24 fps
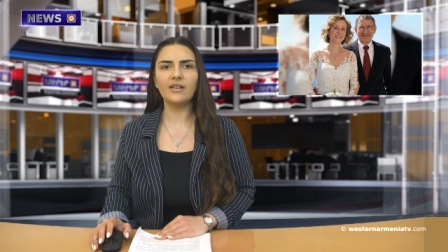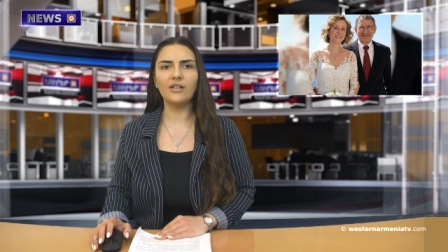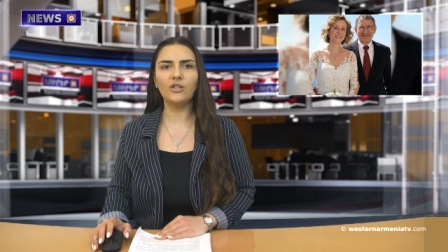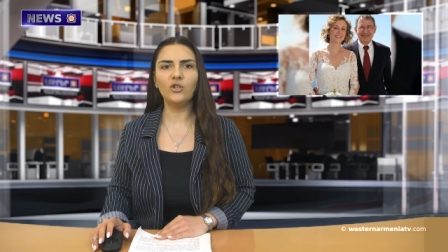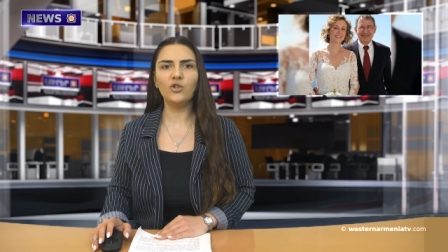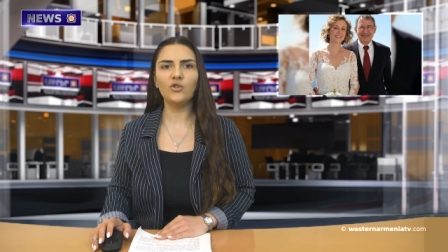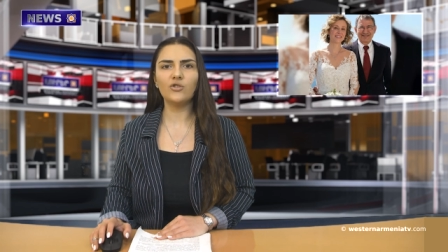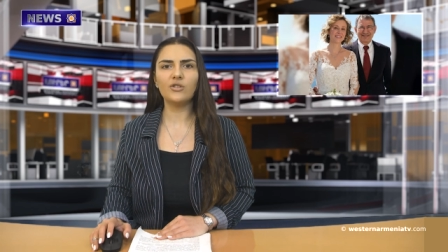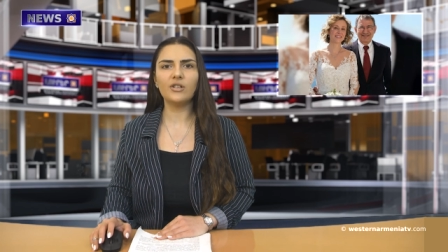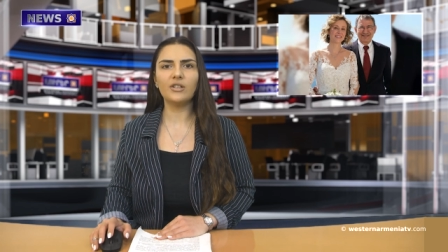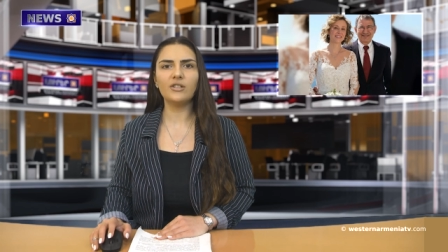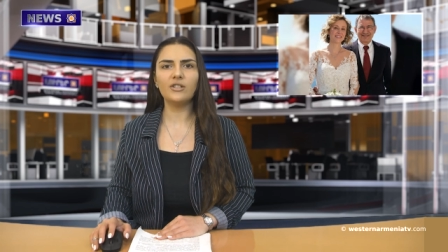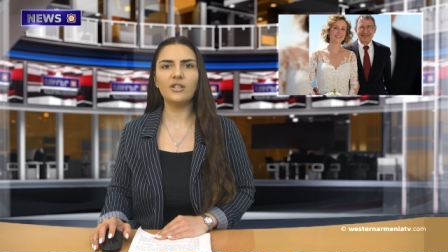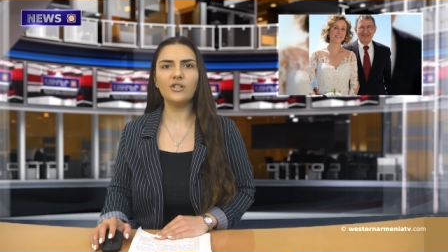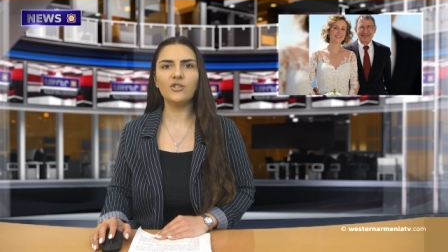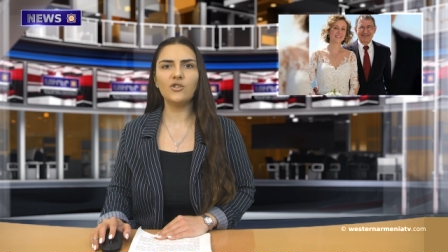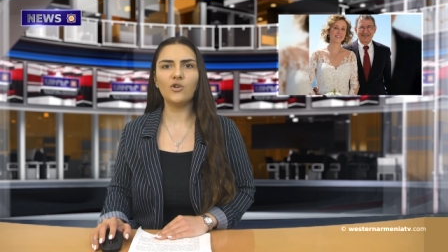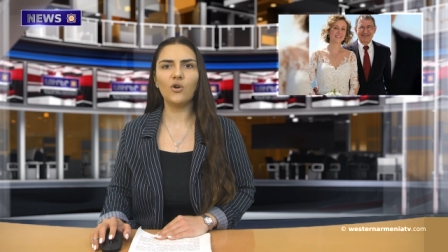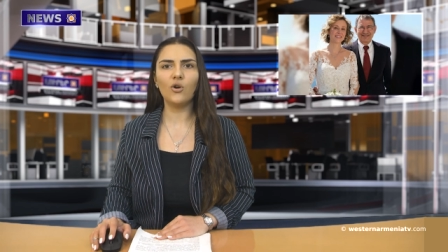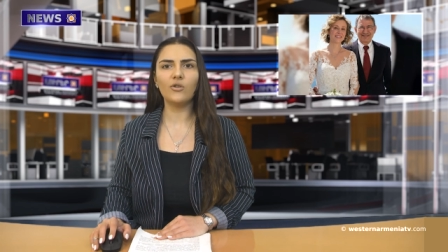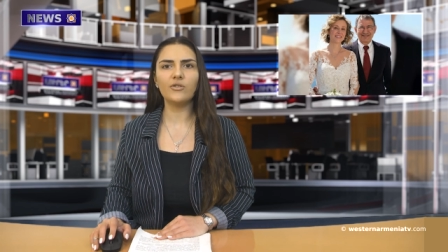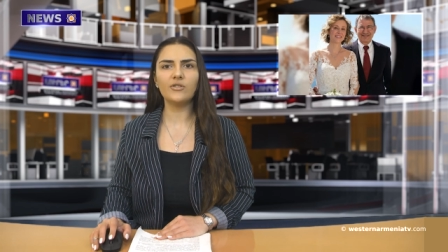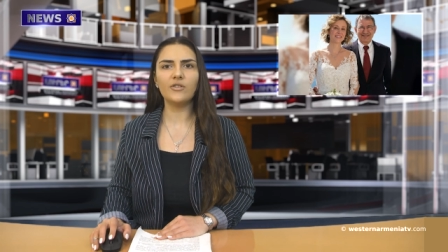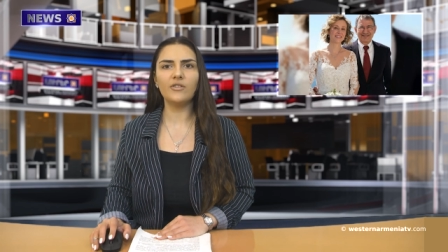accusing the
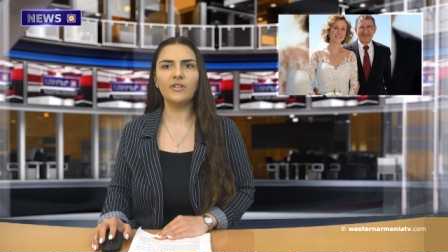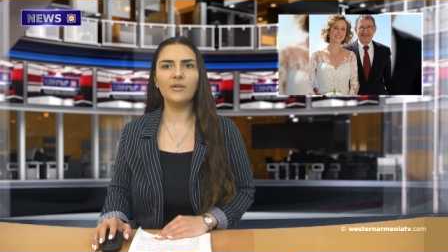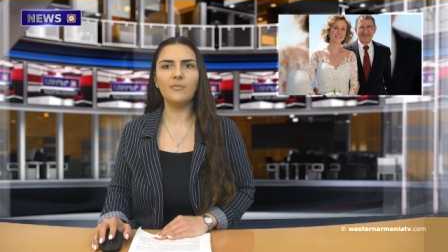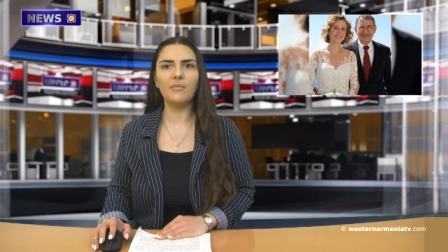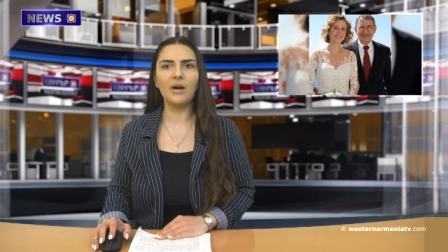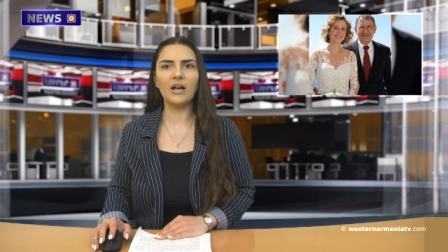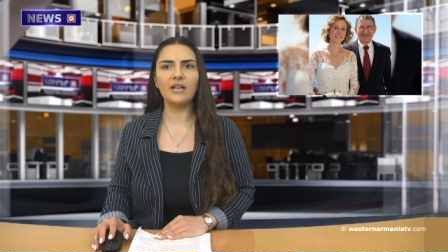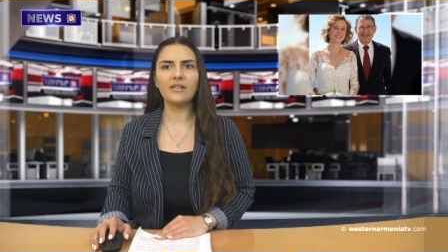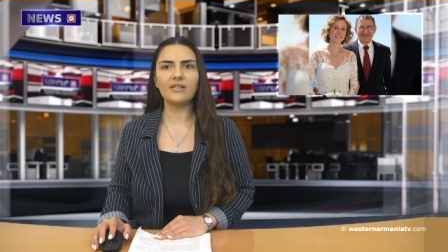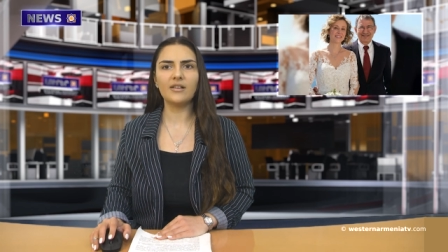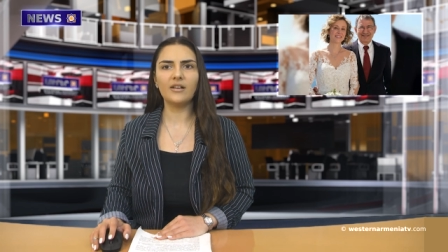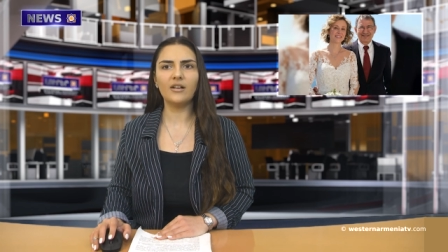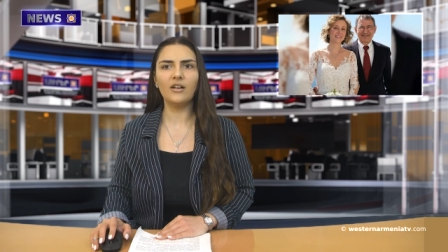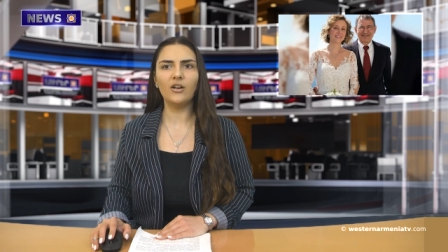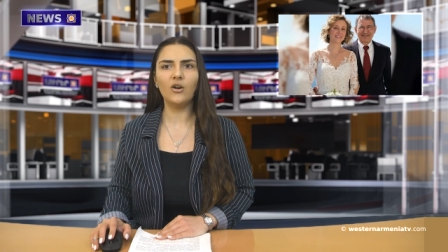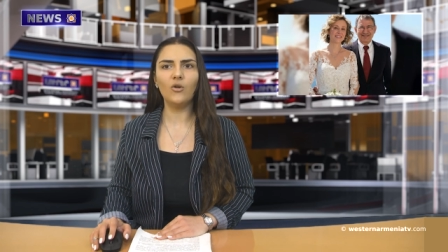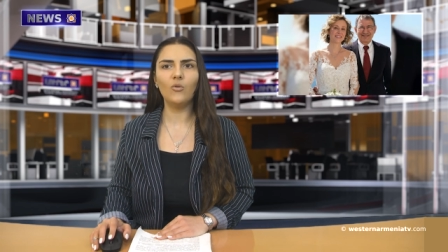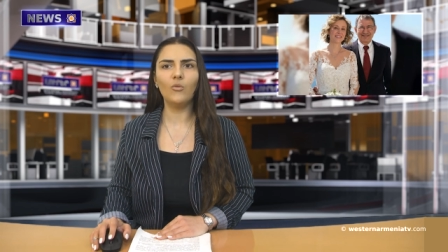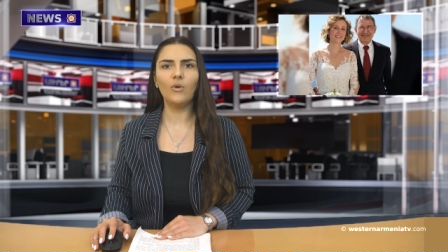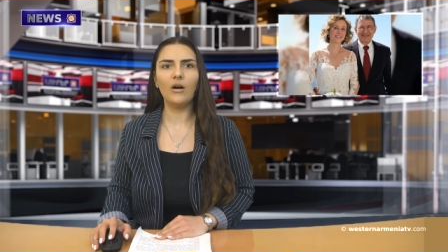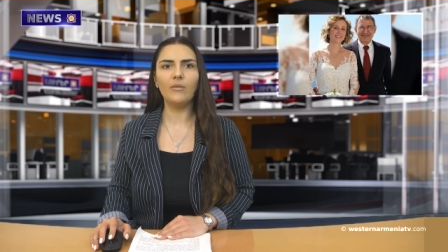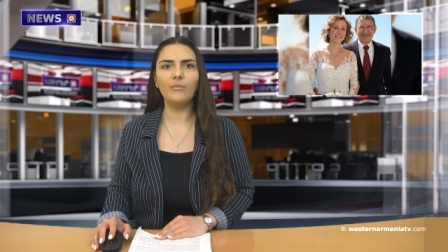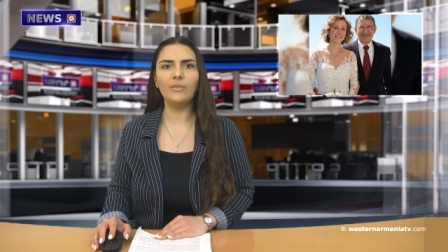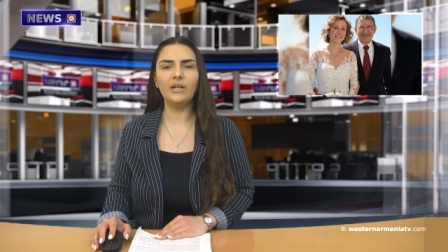Turks of the massacre of
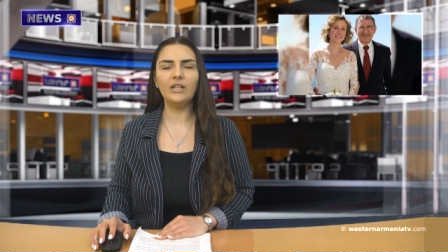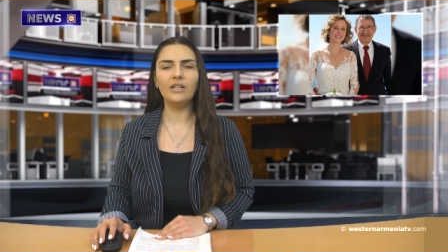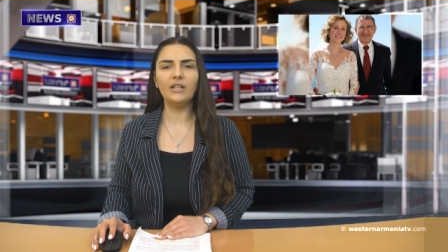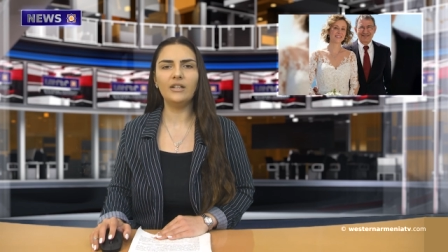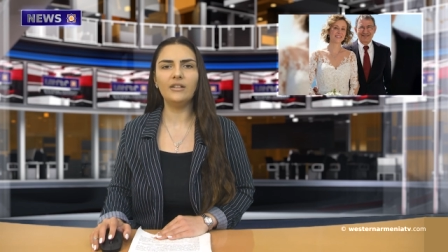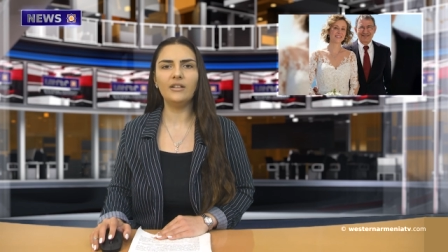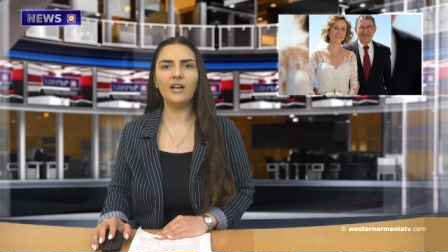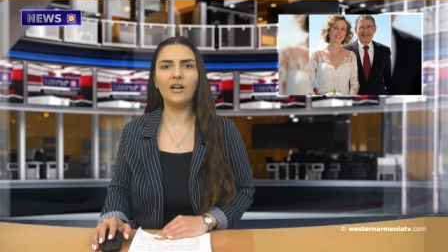1 million